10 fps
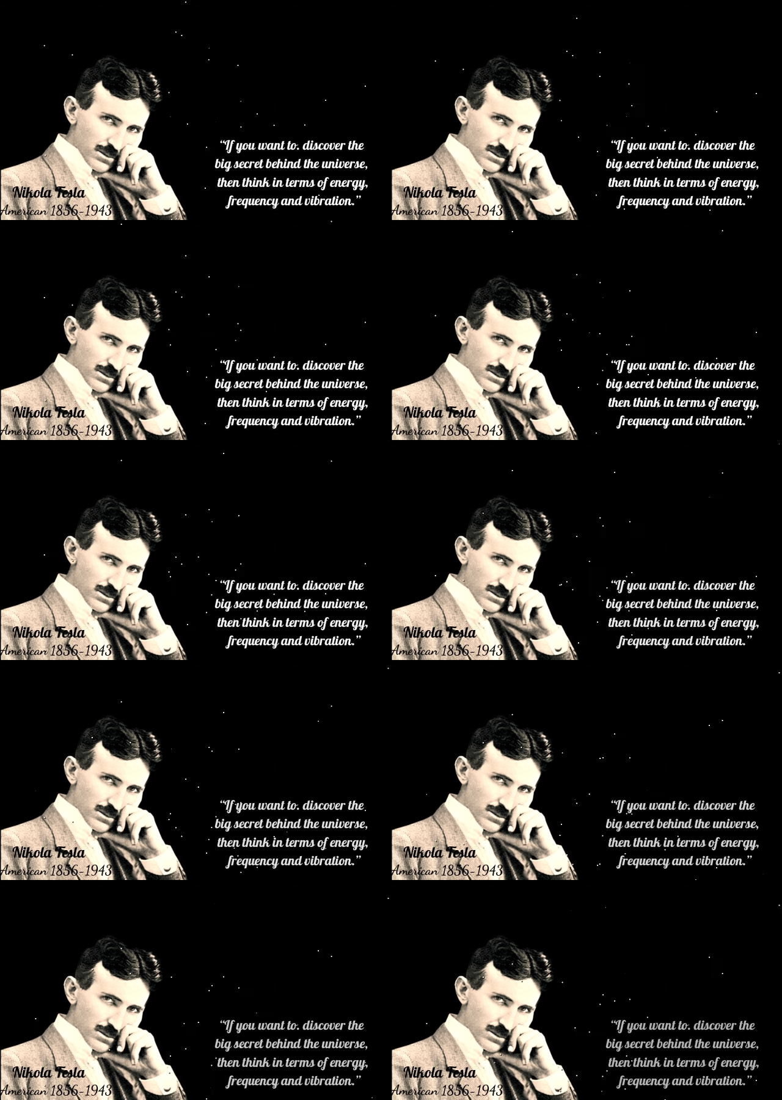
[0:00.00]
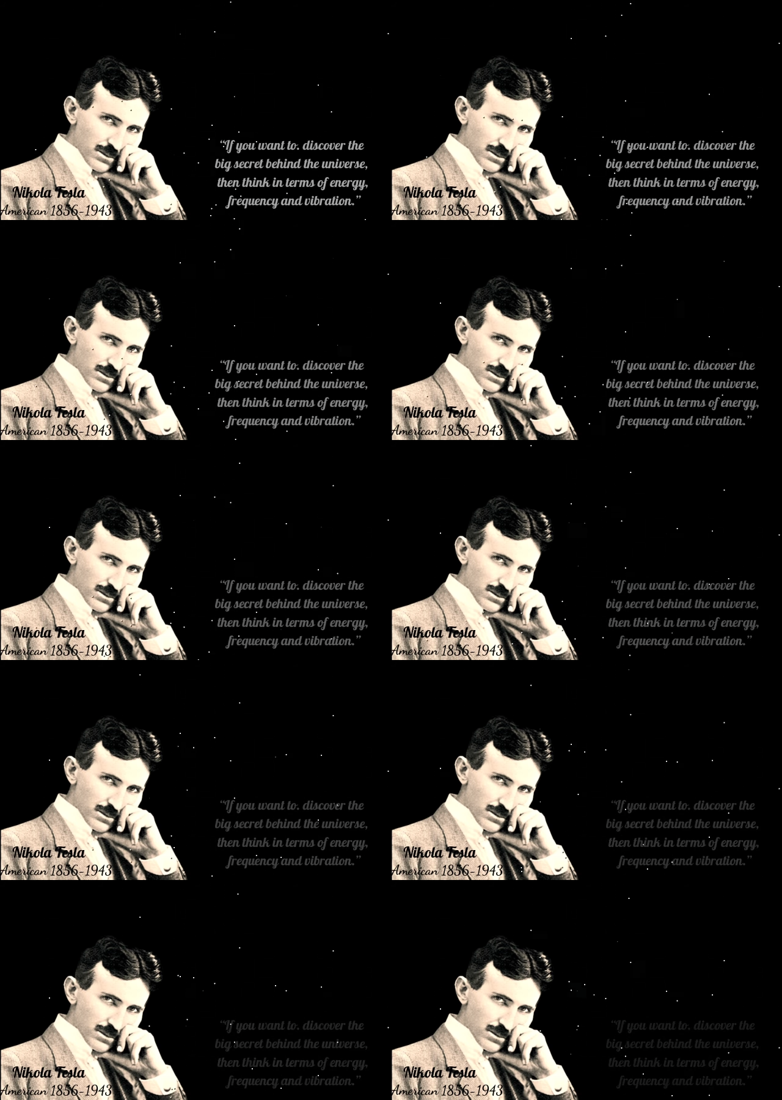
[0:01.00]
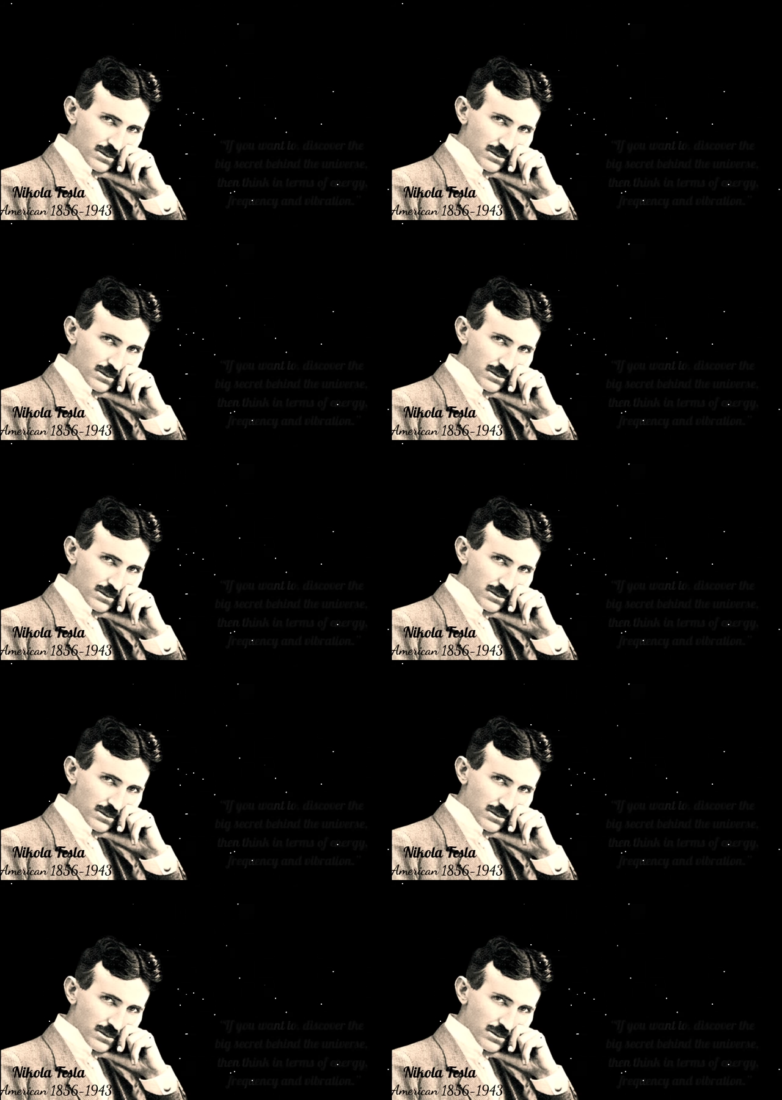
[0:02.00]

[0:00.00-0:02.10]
No one is speaking in this clip.